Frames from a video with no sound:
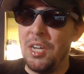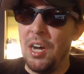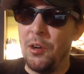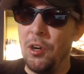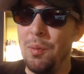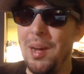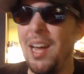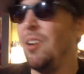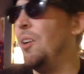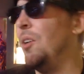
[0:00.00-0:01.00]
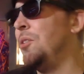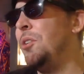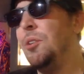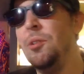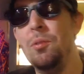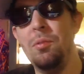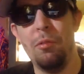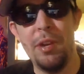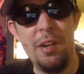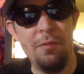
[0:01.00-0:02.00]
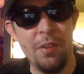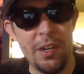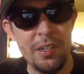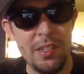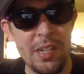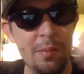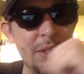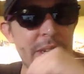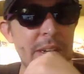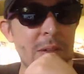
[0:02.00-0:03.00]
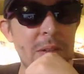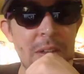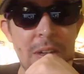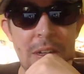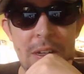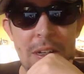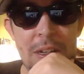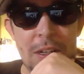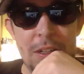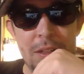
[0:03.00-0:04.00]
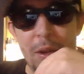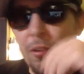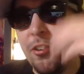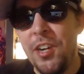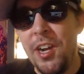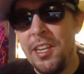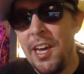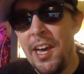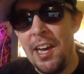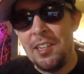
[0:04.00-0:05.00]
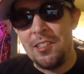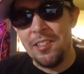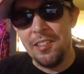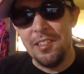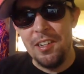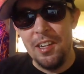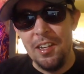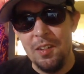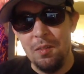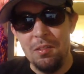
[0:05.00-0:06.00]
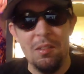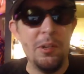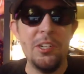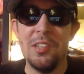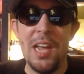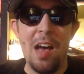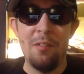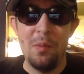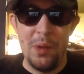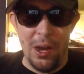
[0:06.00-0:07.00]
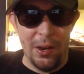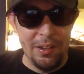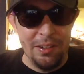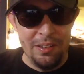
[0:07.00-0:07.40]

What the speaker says: gone home, I don't know, 2, 3 fucking times now. No shade cast. We just laugh about it.